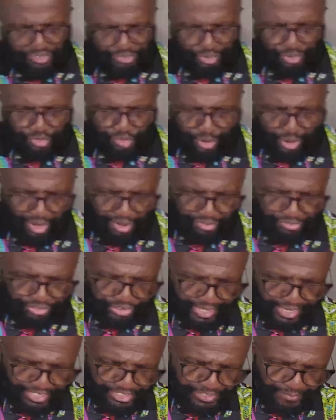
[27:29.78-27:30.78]
through 12
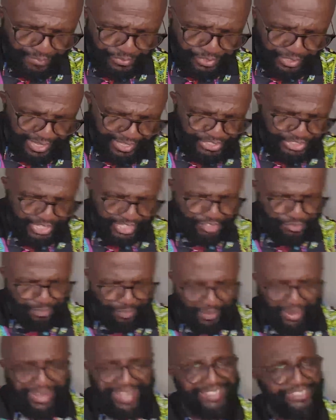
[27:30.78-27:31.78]
says. It says,
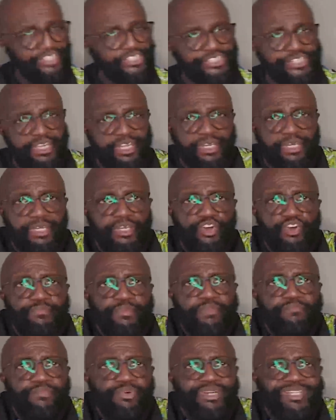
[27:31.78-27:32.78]
bring, I just need a little
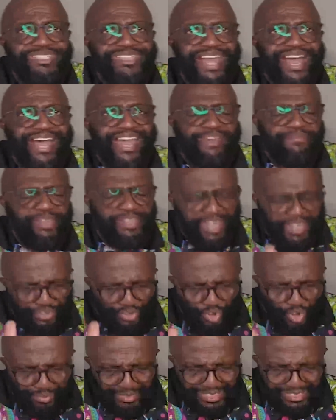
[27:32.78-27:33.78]
bit more time than I
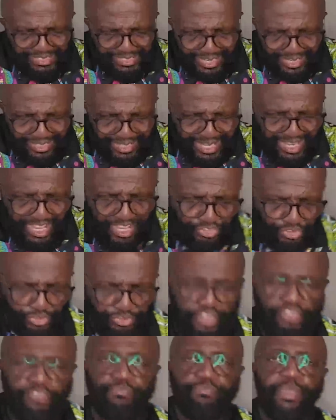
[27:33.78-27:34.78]
normally take. So
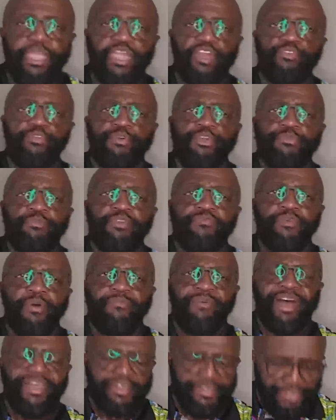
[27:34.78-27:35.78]
just bear with me for
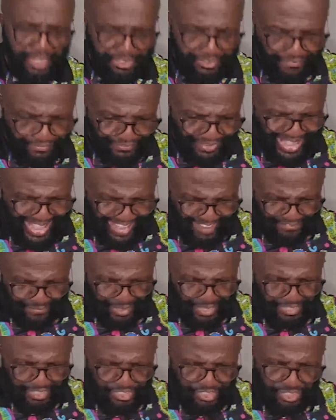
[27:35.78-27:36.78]
about another five
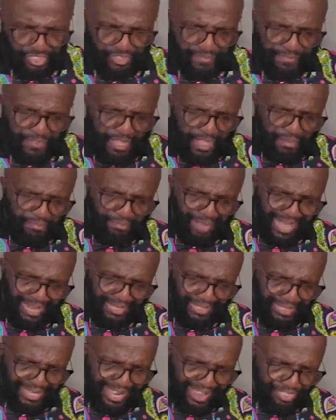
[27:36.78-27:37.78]
minutes. Look,
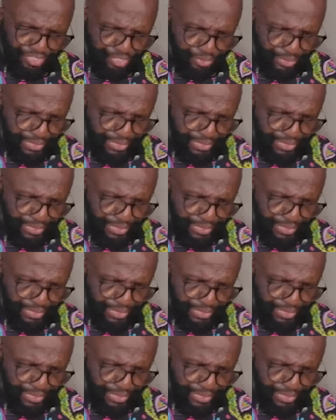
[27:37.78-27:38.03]
Malachi